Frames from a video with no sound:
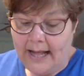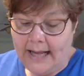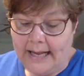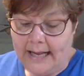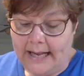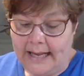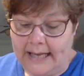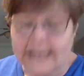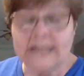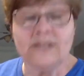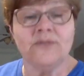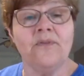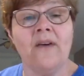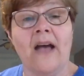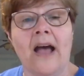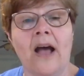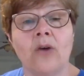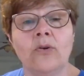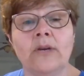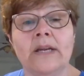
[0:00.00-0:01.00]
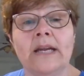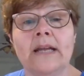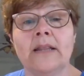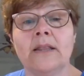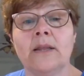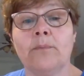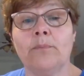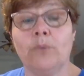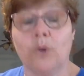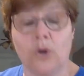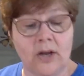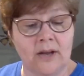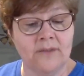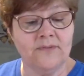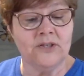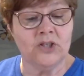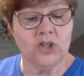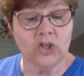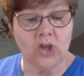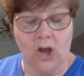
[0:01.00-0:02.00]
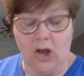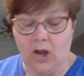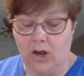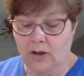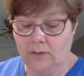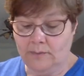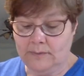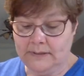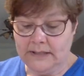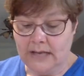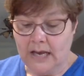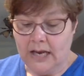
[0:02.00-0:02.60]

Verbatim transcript: It is found in the book of Psalms,